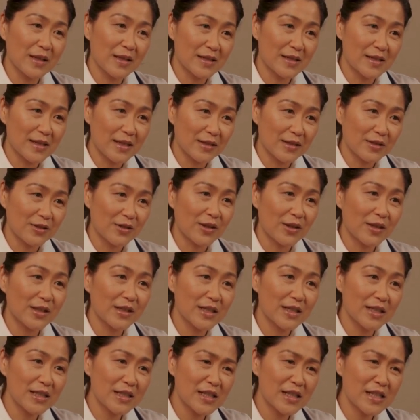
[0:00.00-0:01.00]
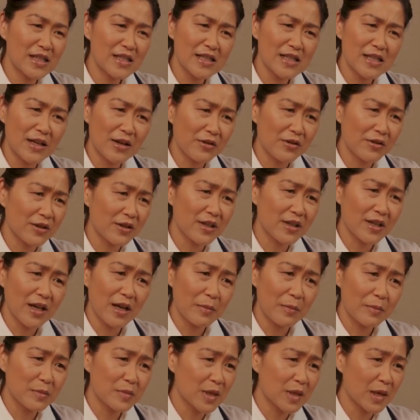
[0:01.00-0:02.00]
which will add fiber,
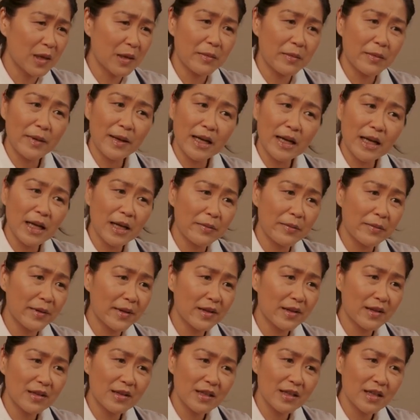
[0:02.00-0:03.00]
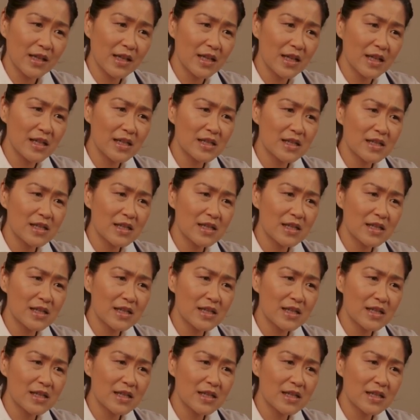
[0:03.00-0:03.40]
protein and fat.